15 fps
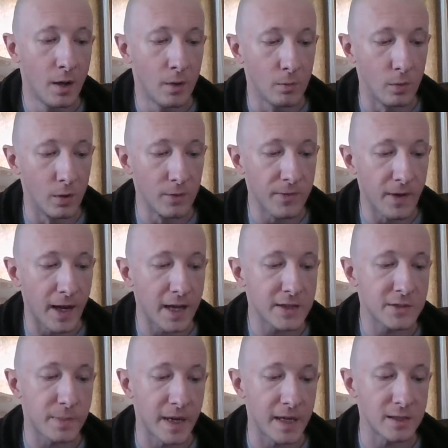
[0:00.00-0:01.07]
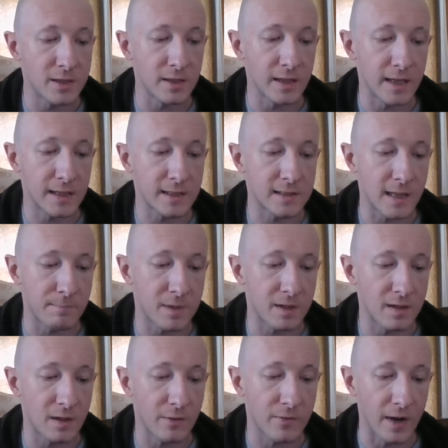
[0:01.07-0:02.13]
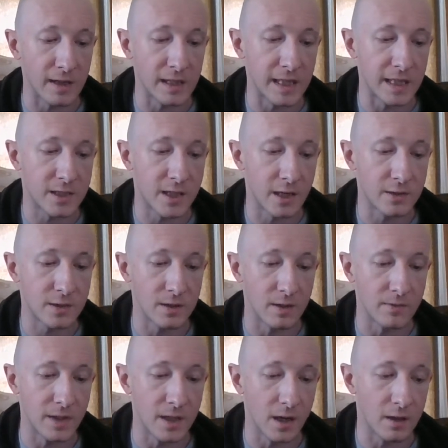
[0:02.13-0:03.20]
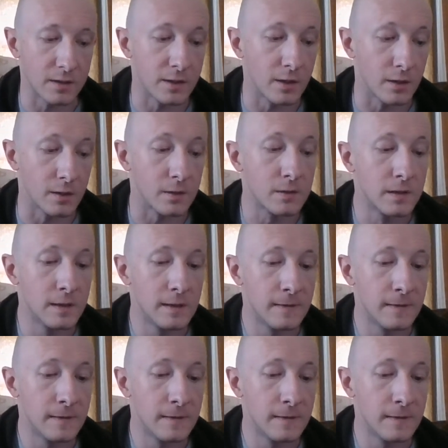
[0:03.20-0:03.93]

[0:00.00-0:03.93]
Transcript: Wolf Eyes patiently accepted the friendly attention of the young girl,